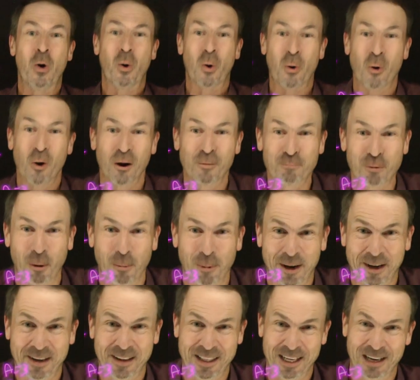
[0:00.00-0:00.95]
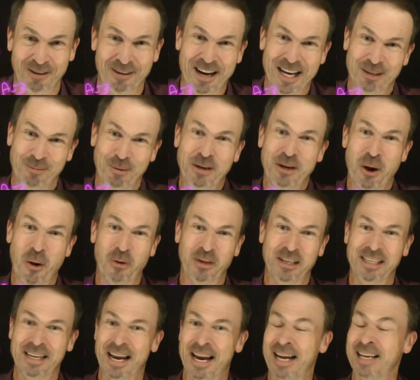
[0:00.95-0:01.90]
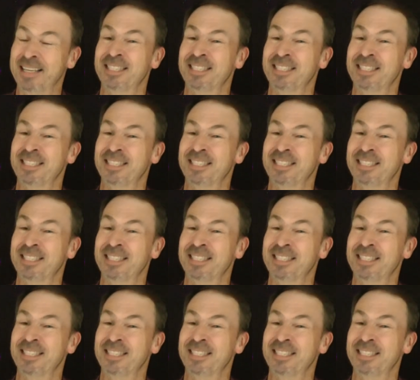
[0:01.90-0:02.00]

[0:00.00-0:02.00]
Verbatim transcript: all of probability theory as we know it today.